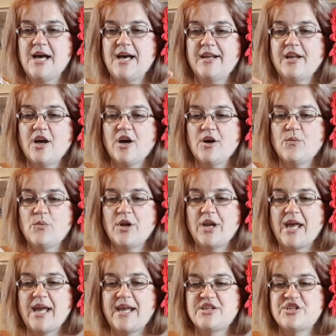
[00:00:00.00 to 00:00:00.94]
And
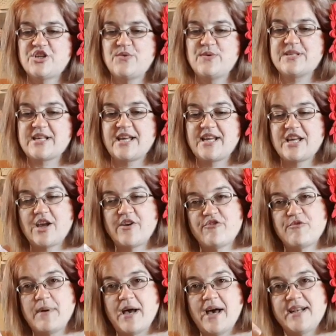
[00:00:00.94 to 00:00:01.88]
what I do is I go
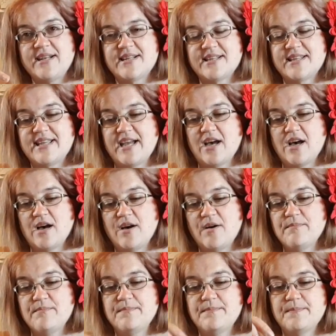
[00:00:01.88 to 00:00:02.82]
from under the
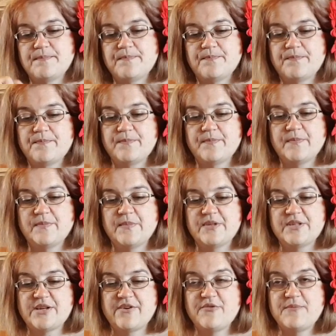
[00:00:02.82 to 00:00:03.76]
arm,
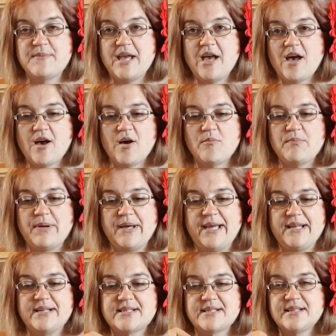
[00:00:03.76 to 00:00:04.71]
so from the
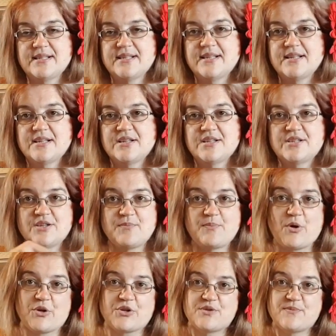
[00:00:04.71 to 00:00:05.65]
armpit to the
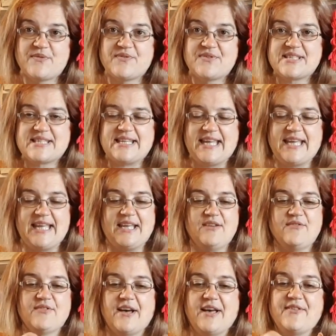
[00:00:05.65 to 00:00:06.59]
bottom of the
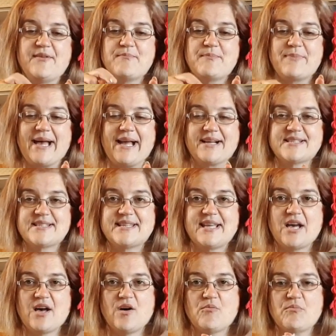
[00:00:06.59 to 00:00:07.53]
sleeve, and then back to
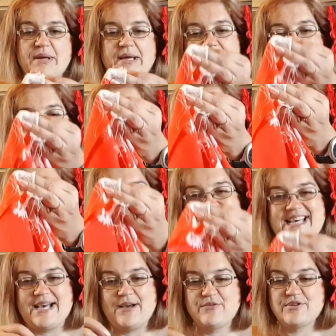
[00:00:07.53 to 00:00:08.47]
the armpit
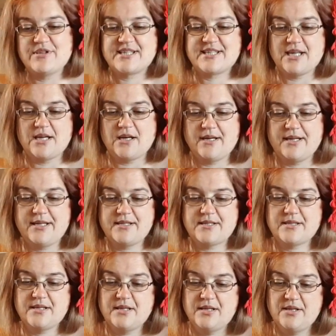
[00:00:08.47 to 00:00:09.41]
down the
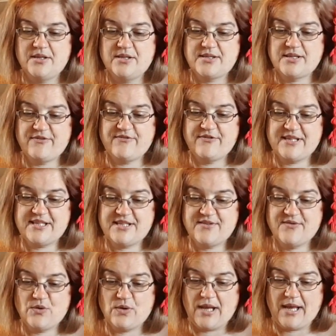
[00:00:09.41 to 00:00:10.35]
side. So
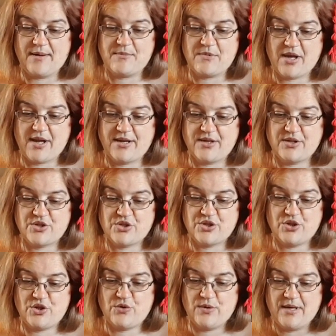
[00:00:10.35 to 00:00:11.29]
first of all I'm going
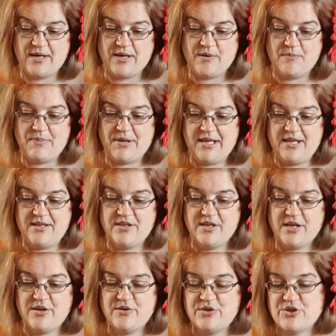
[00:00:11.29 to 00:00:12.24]
to
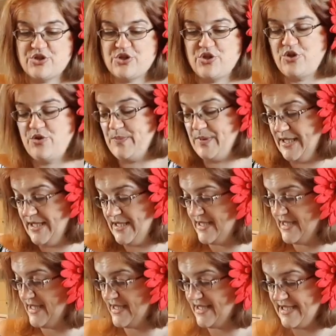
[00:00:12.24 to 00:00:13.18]
pin those two
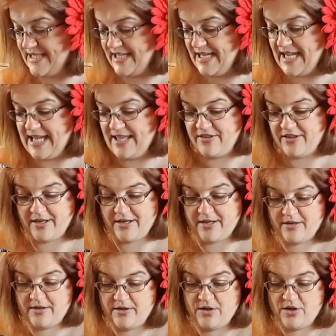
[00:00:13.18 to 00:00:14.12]
pieces
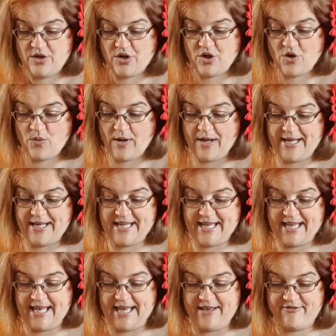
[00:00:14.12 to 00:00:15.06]
together quite
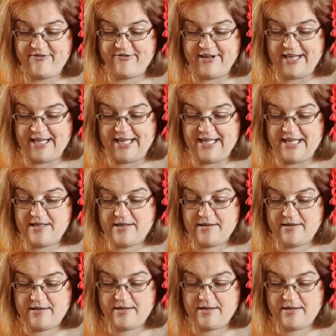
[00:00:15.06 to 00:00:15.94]
carefully